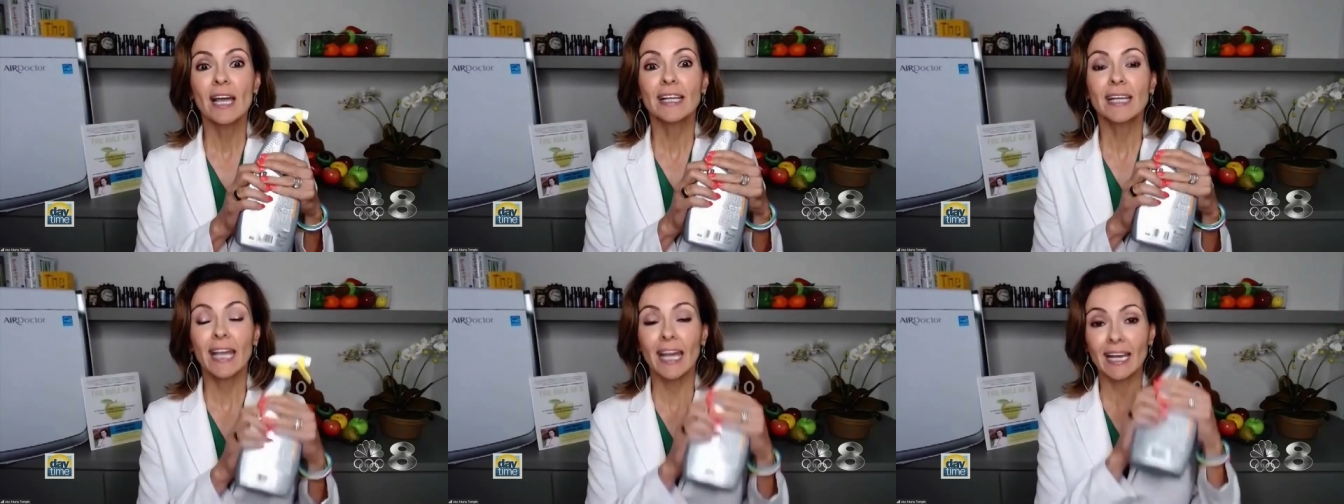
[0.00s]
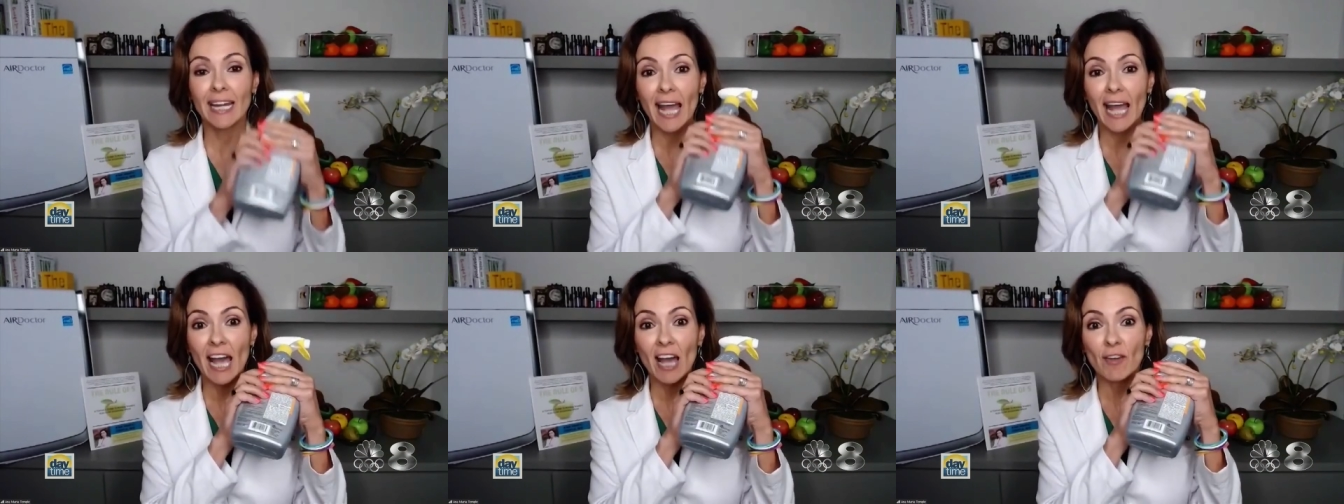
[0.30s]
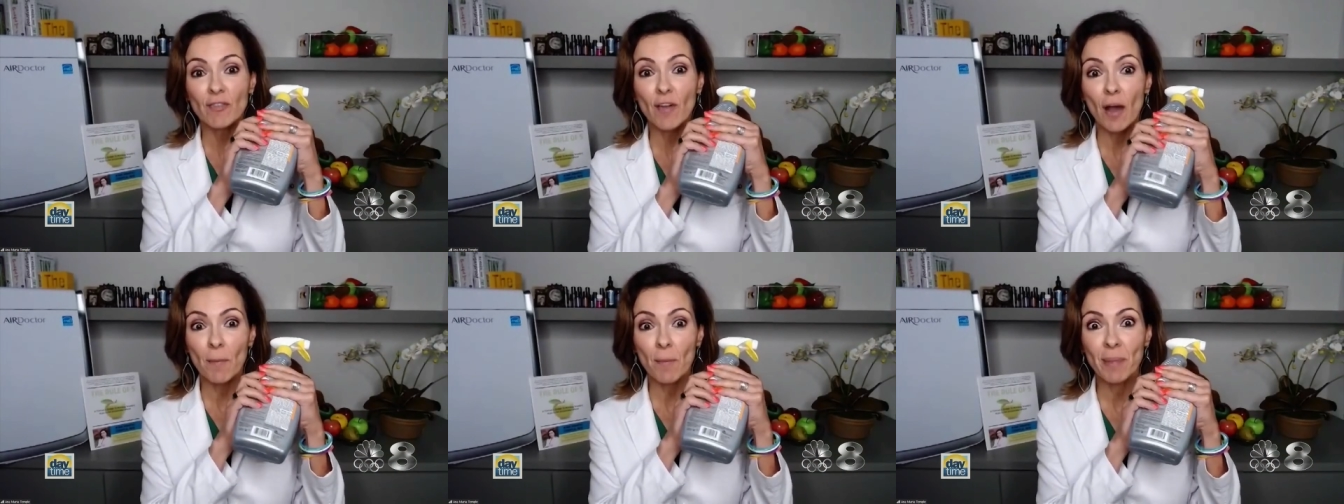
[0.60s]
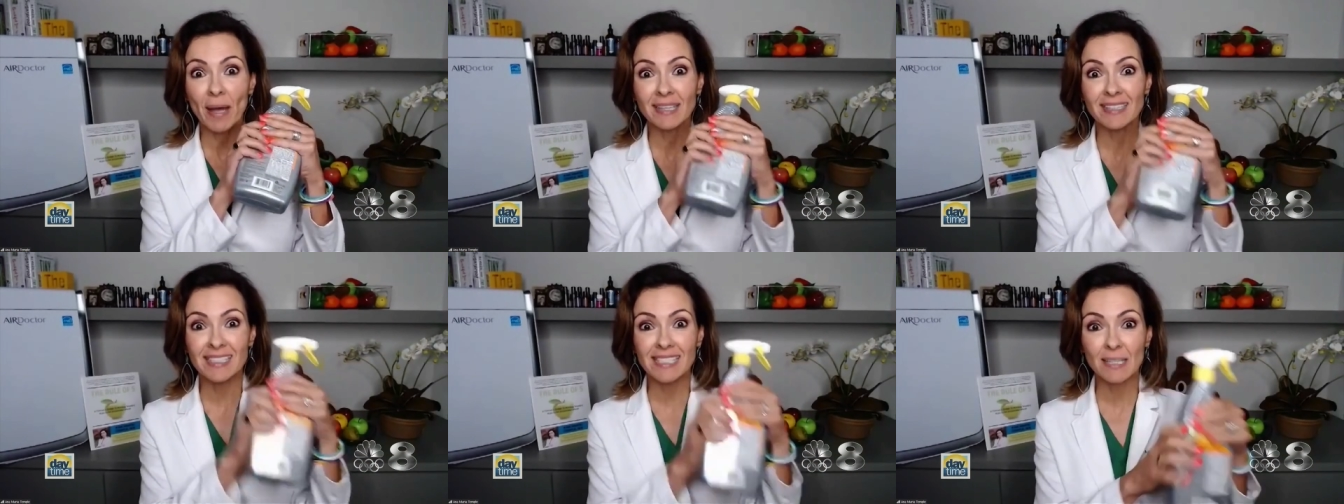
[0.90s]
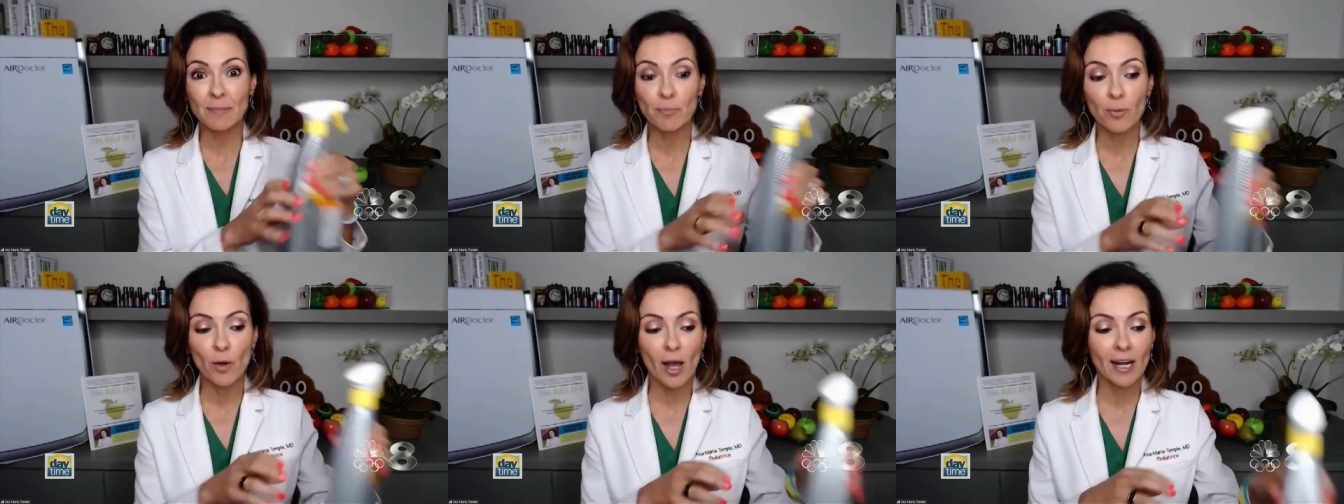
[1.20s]
can have
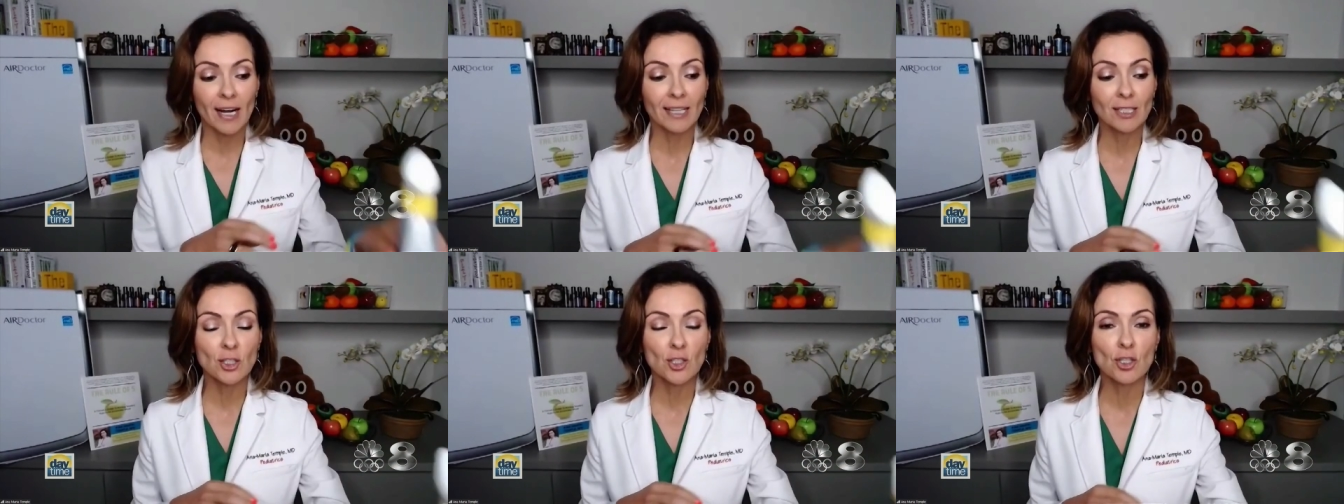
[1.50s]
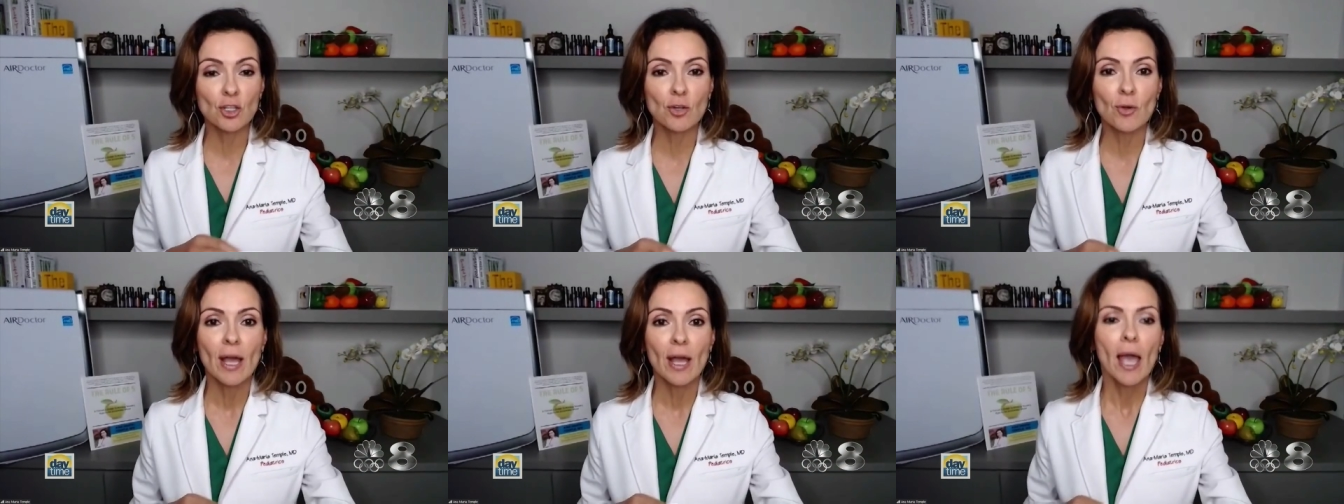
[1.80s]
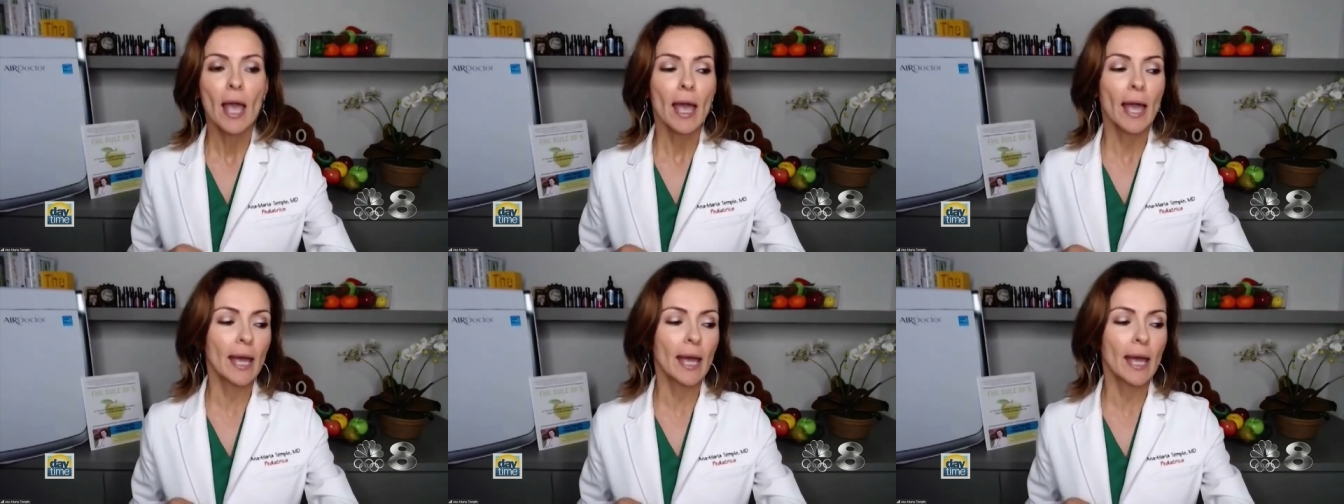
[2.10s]
benzene products too.